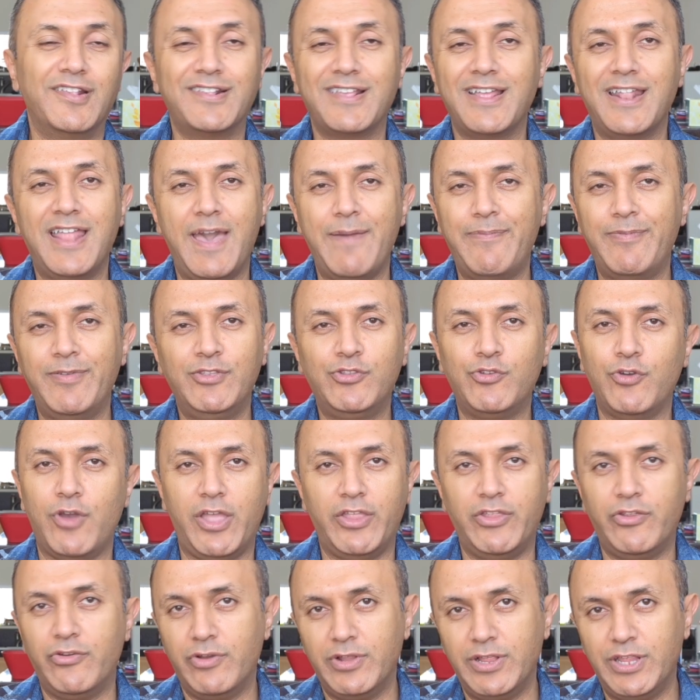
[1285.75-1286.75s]
can happen to
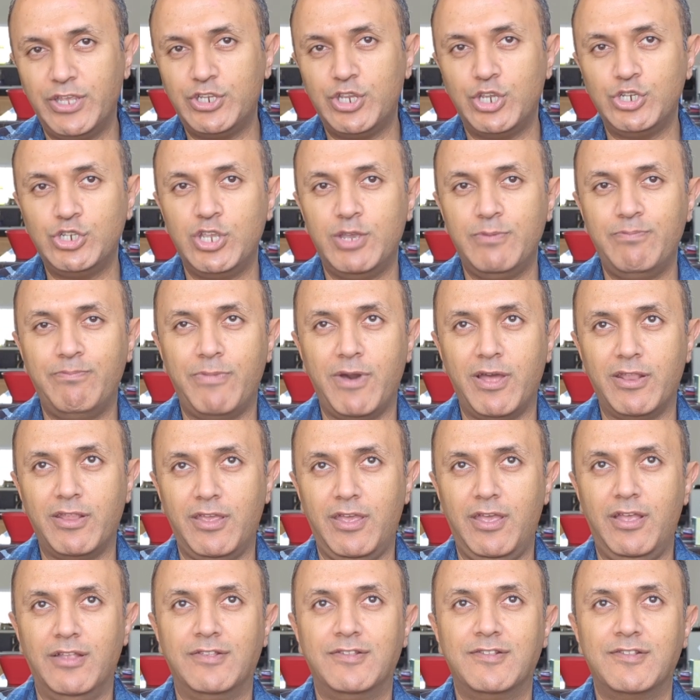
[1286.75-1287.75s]
any relationship, but
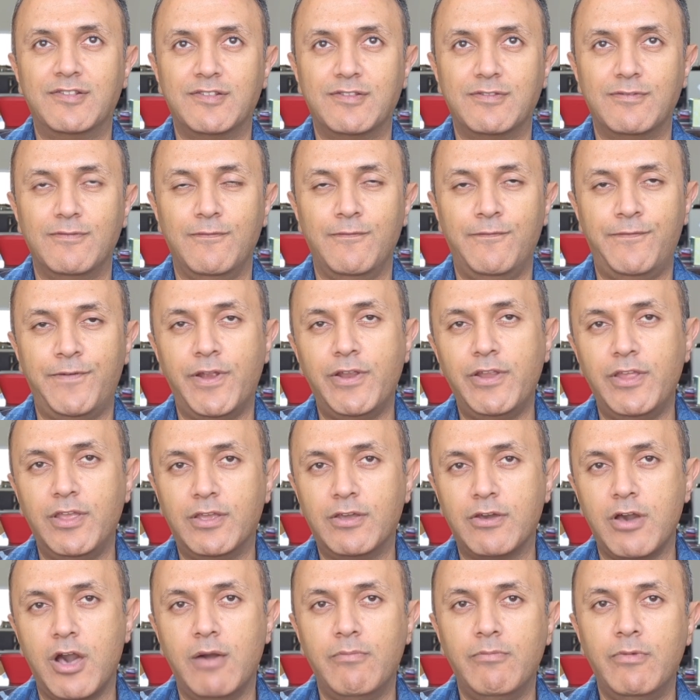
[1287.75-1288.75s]
it's very
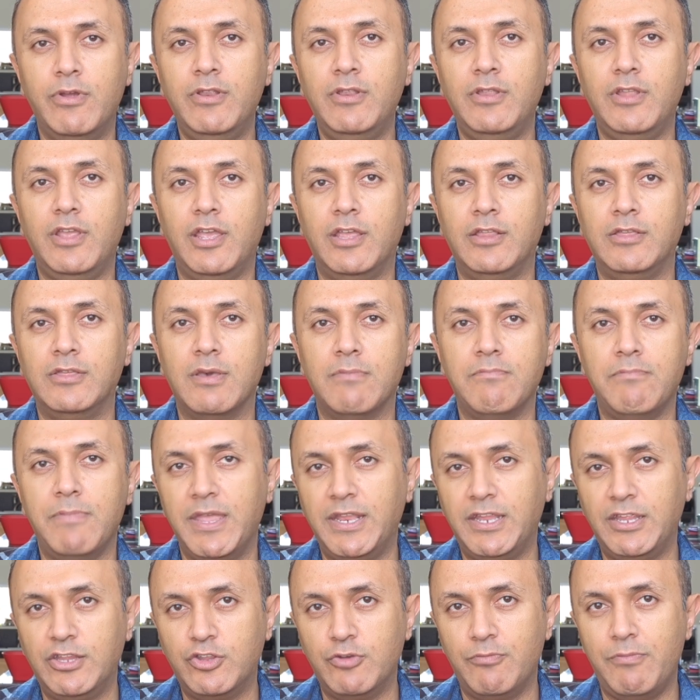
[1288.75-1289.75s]
common in the
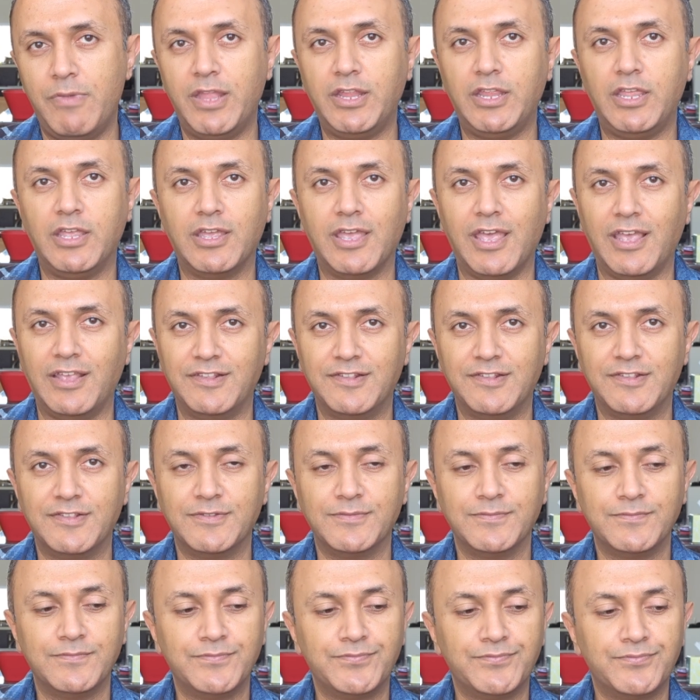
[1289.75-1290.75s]
many-to-many case.